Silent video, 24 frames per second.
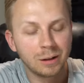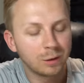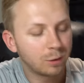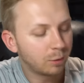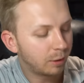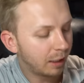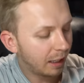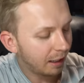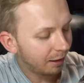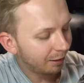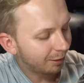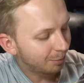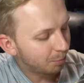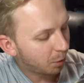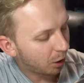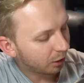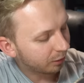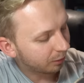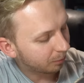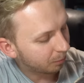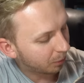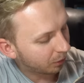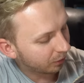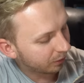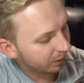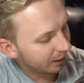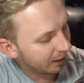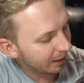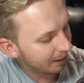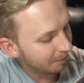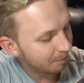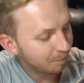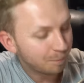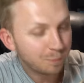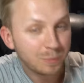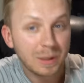Today is Bond's
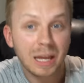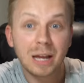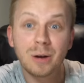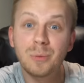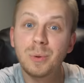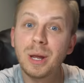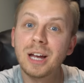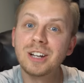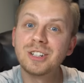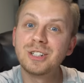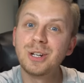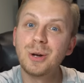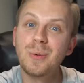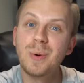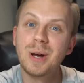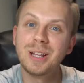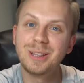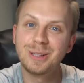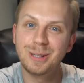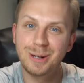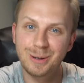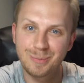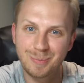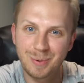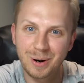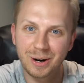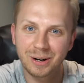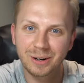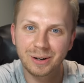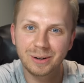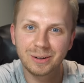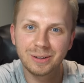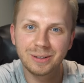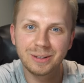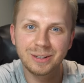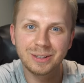birthday and we actually went to the
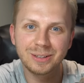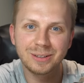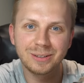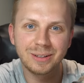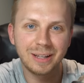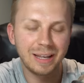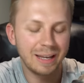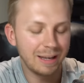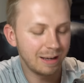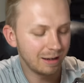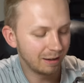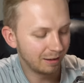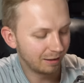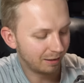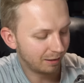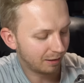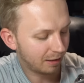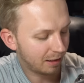park earlier today.